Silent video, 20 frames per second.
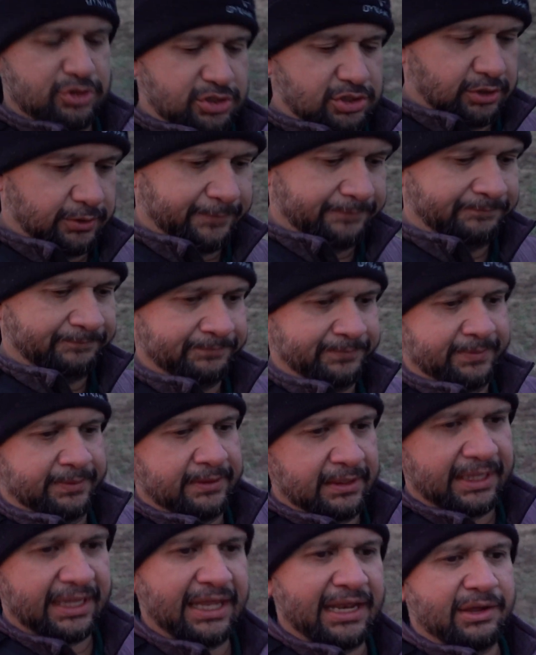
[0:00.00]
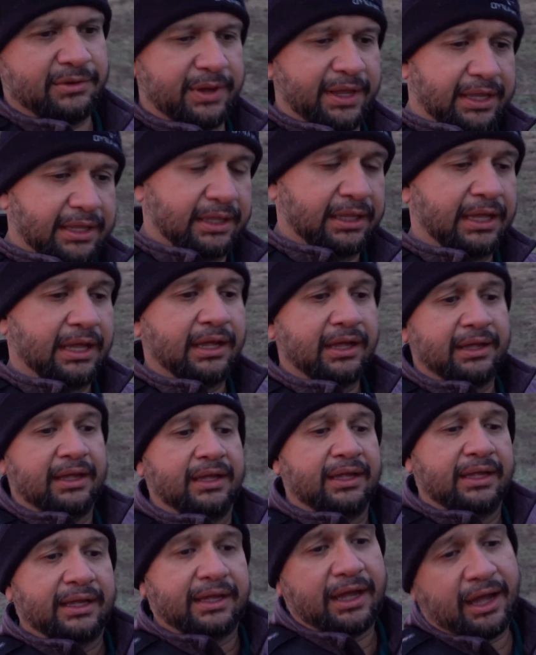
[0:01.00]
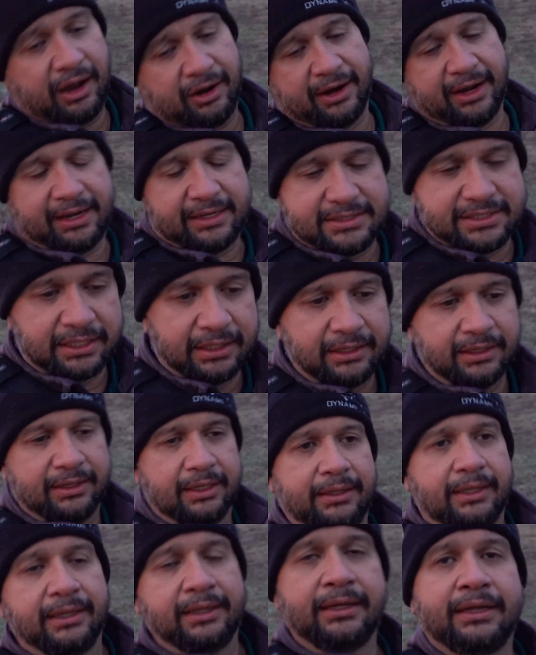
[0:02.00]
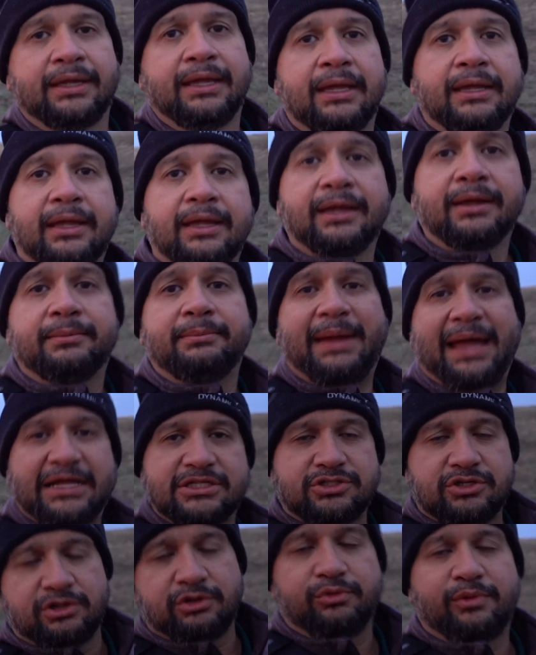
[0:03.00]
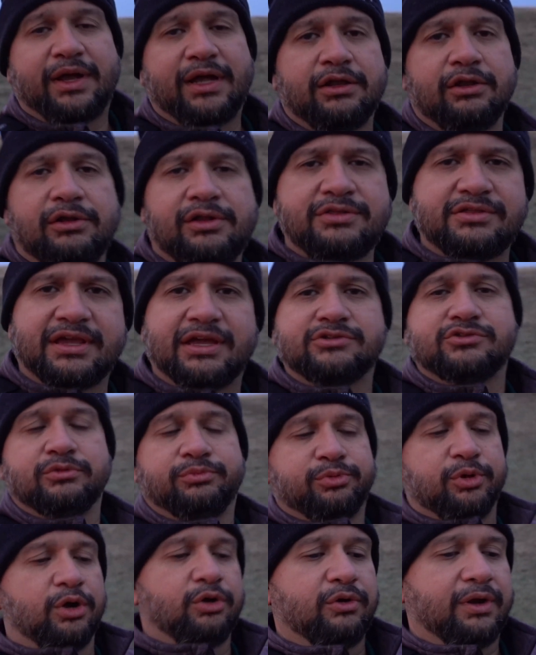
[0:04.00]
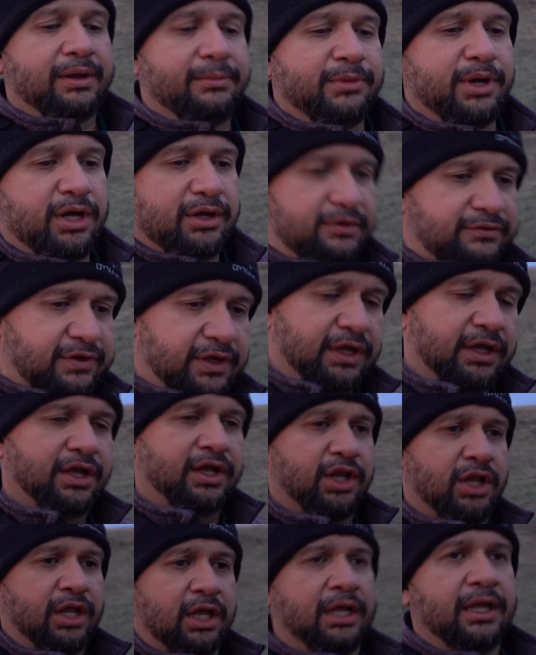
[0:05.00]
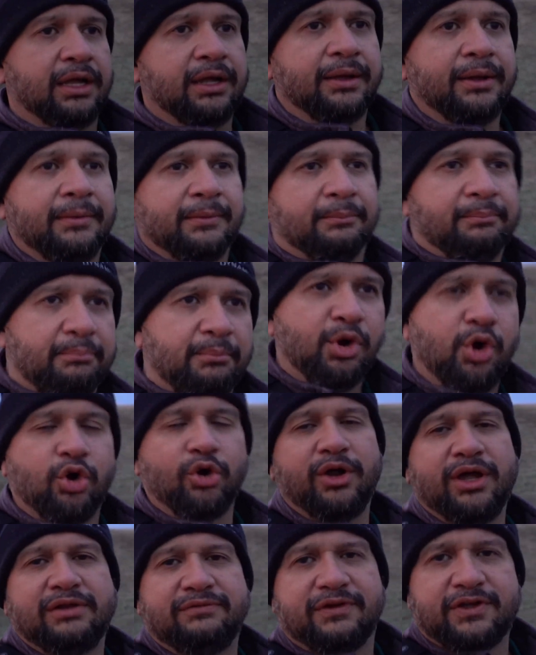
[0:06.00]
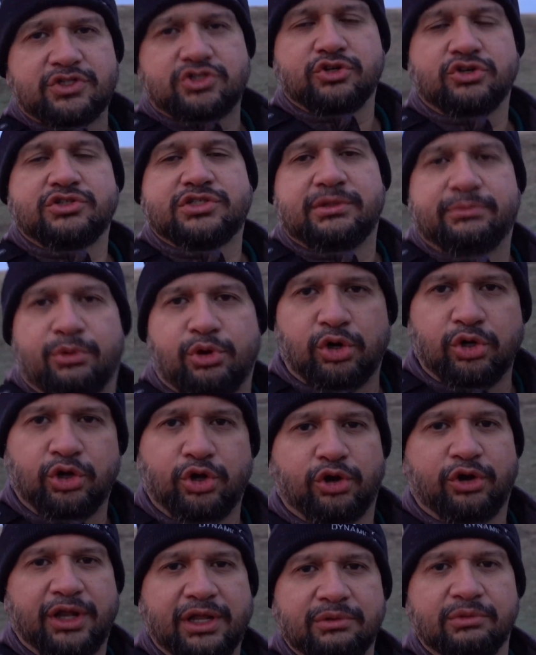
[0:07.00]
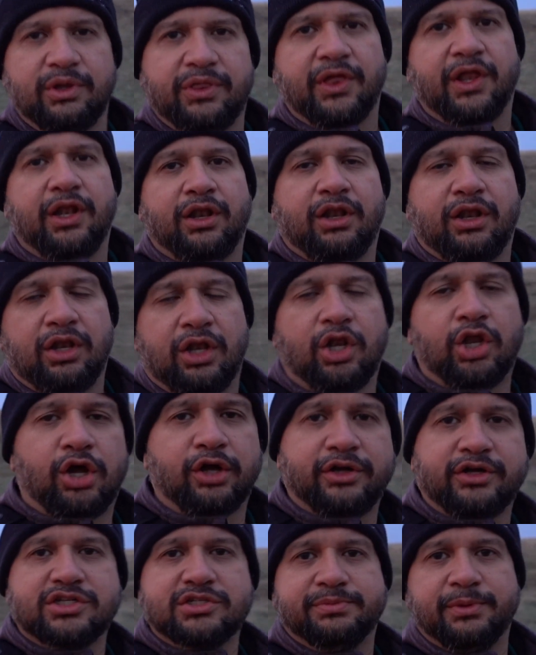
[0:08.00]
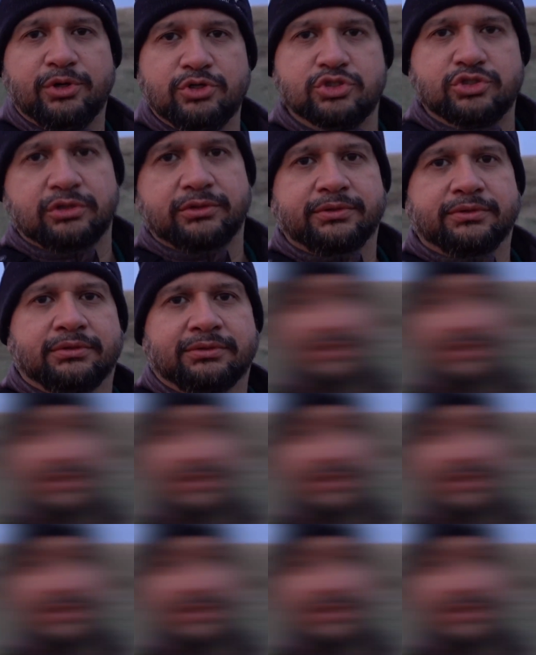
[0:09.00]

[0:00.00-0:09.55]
So anyway, all right, back to the regularly scheduled program of more adventures and more learning with long exposure.